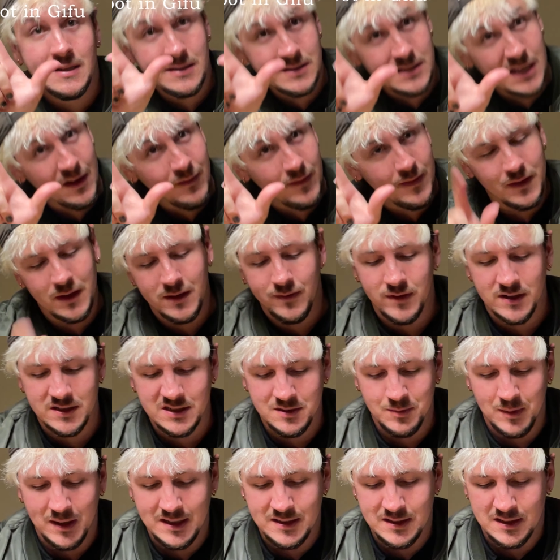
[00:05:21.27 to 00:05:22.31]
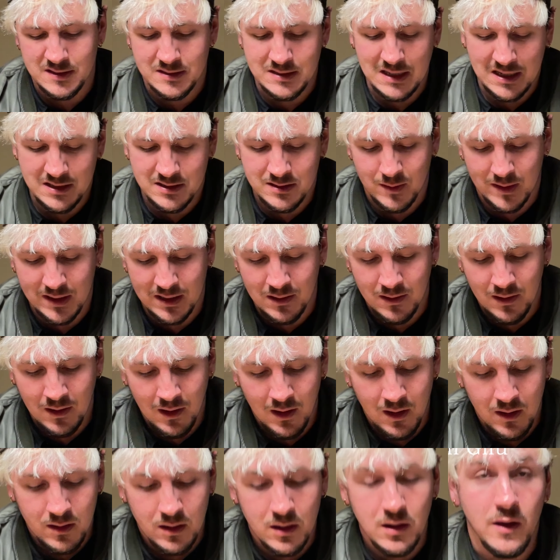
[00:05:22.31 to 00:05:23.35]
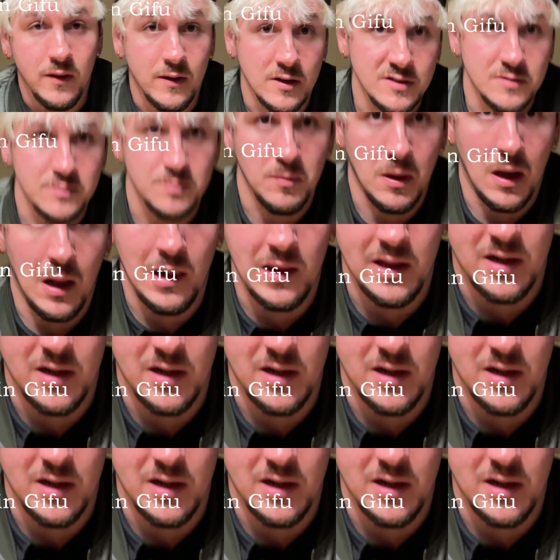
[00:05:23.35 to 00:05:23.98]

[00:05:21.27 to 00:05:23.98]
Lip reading: 7 different spices. That's why, there's a